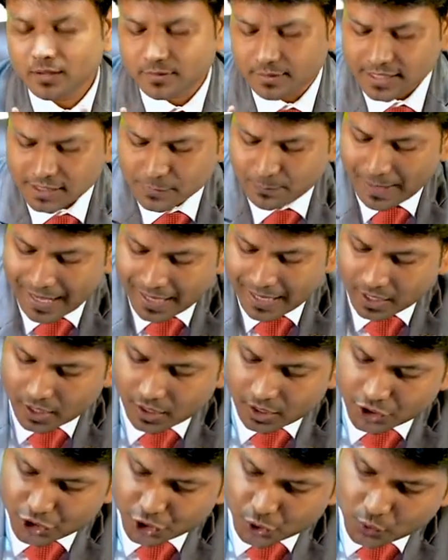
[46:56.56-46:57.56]
This black
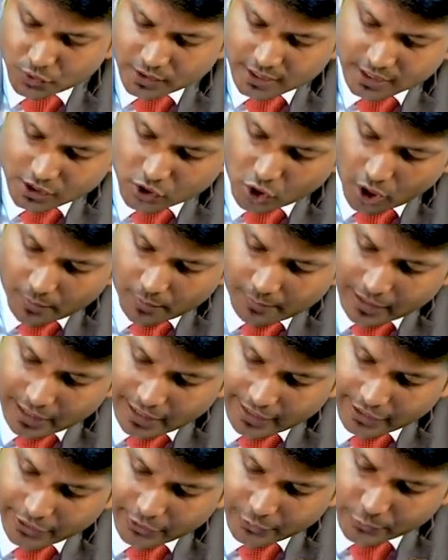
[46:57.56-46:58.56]
color juice is
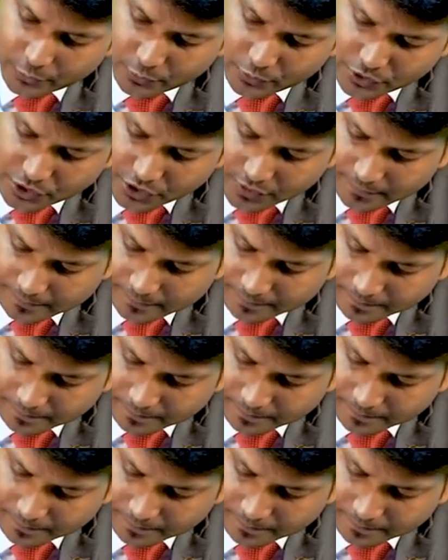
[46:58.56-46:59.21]
commonly used